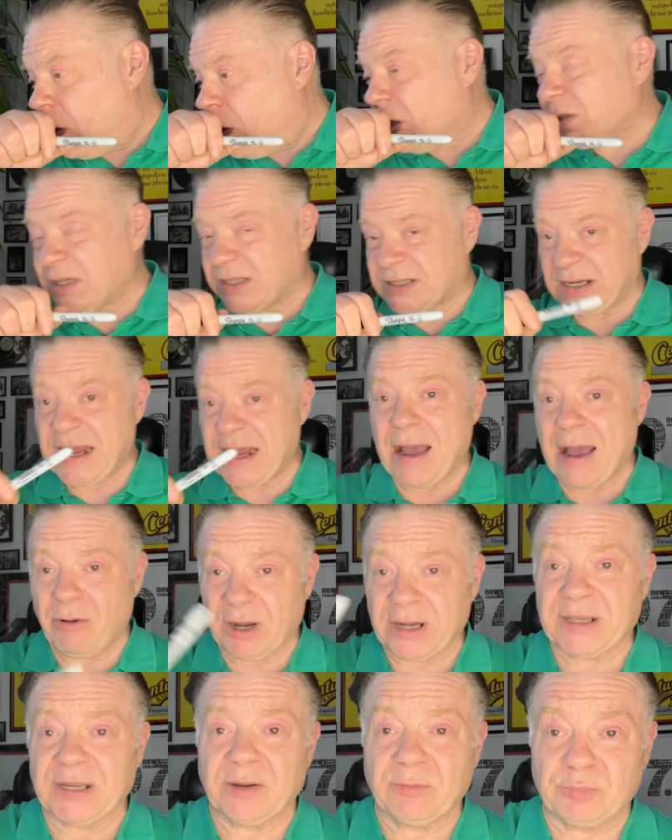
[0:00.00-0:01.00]
to see how I
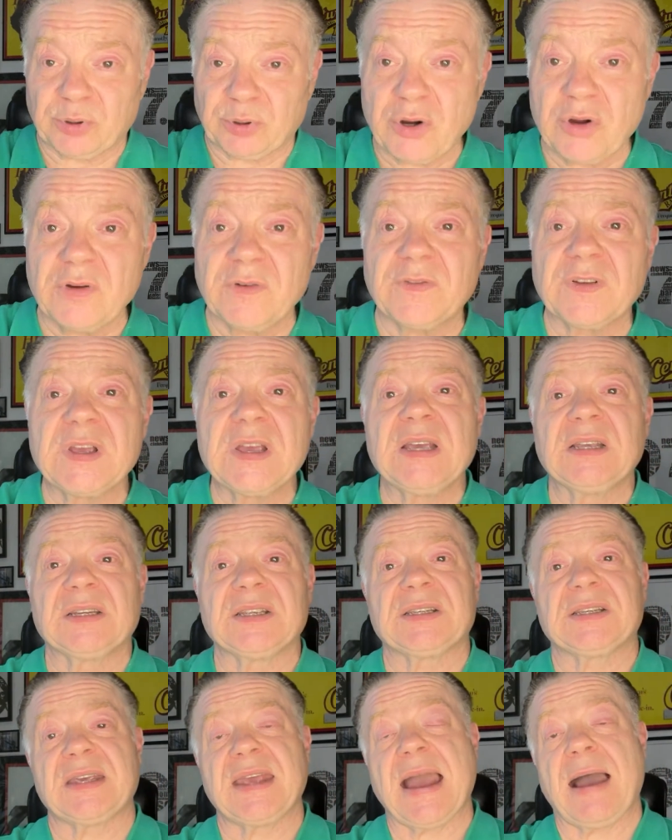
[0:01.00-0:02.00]
can improve, to
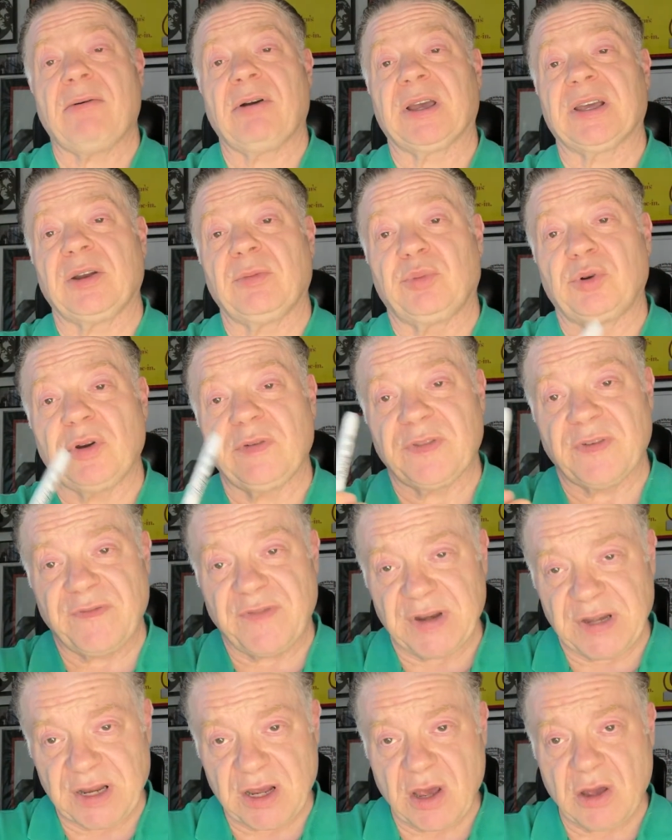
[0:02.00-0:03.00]
see how I can improve
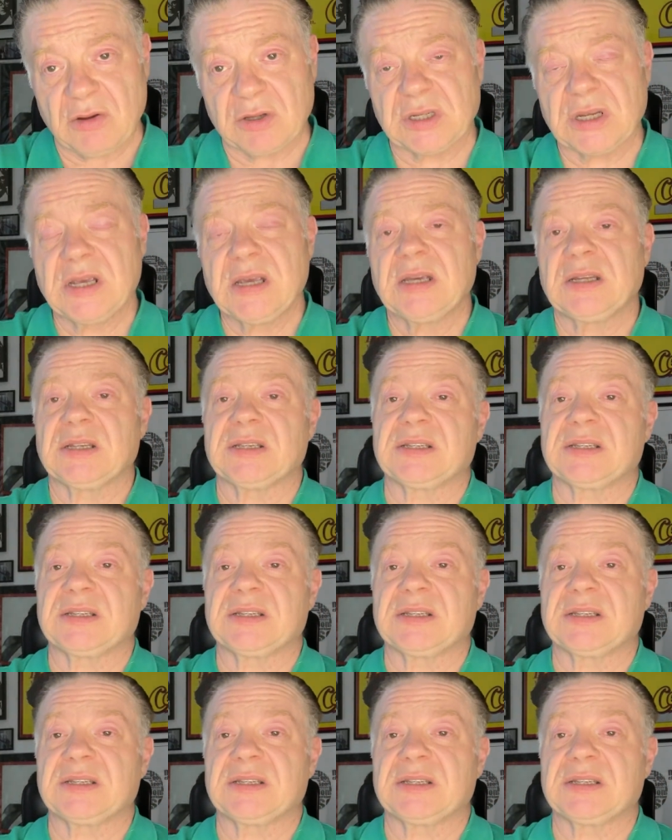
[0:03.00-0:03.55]
the videos, to